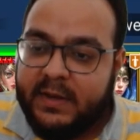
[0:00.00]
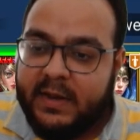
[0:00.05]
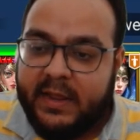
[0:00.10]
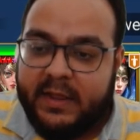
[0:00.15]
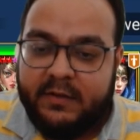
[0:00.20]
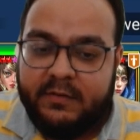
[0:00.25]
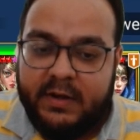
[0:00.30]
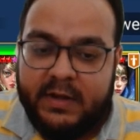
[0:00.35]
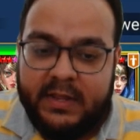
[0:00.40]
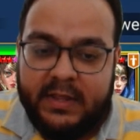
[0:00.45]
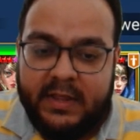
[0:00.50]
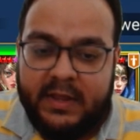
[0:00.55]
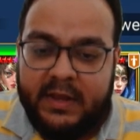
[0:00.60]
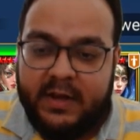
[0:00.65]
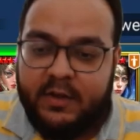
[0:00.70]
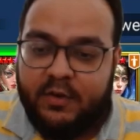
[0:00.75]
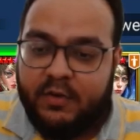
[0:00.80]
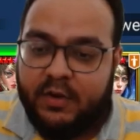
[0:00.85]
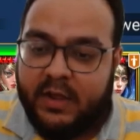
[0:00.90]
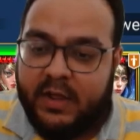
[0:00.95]
like
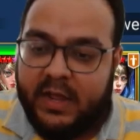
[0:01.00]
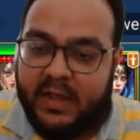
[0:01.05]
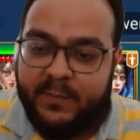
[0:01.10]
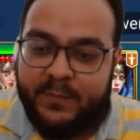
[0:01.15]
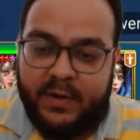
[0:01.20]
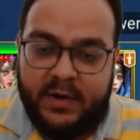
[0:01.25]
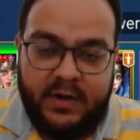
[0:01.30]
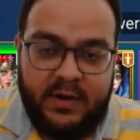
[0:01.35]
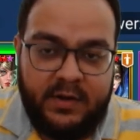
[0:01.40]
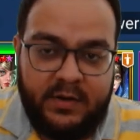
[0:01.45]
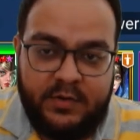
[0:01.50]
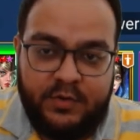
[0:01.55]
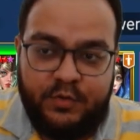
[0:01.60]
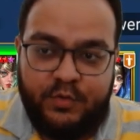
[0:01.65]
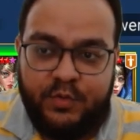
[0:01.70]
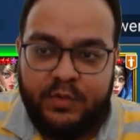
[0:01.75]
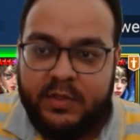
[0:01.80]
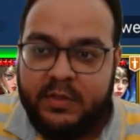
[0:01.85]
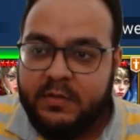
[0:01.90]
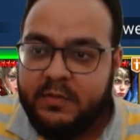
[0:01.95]
Renegade or a Kaimar
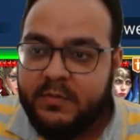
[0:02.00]
to